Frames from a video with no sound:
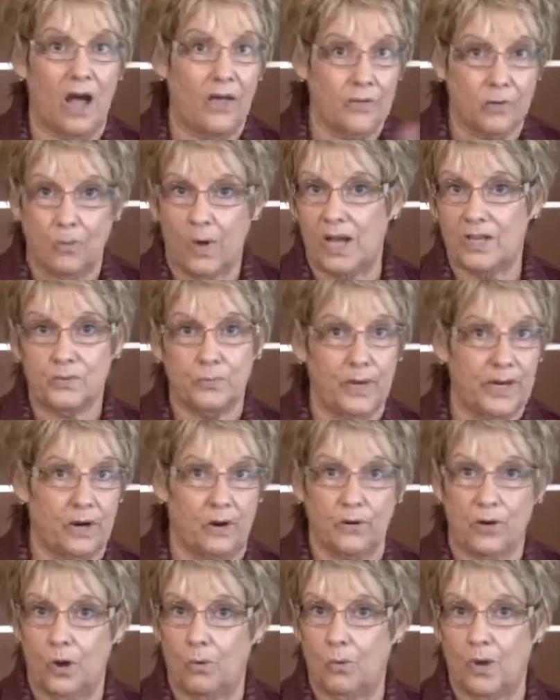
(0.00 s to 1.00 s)
Otherwise, we
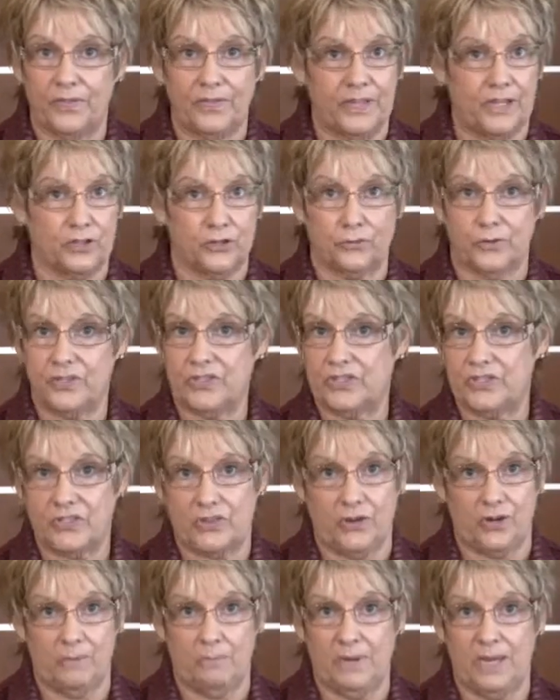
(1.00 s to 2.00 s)
don't know what the interest is
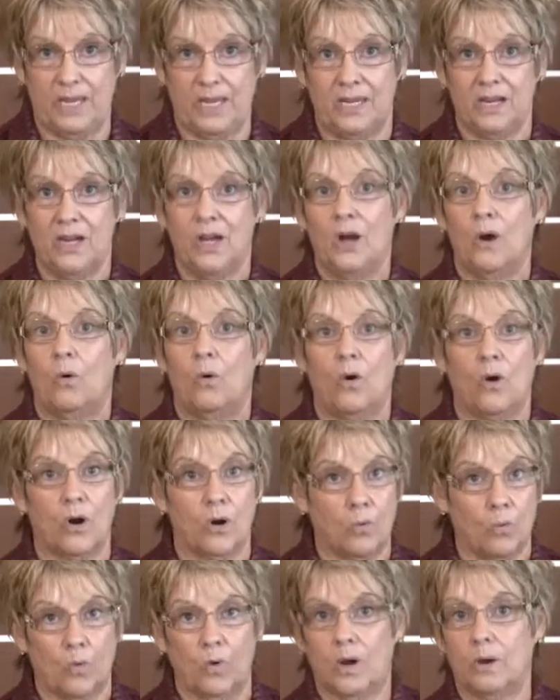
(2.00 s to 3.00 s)
going to be
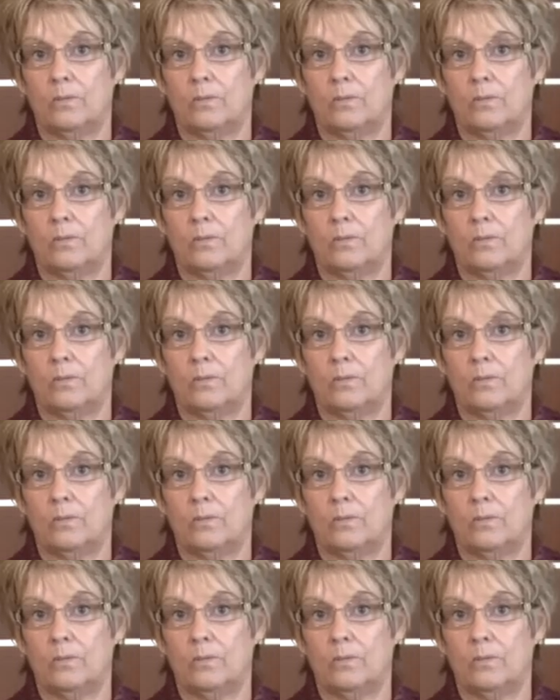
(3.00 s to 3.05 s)
or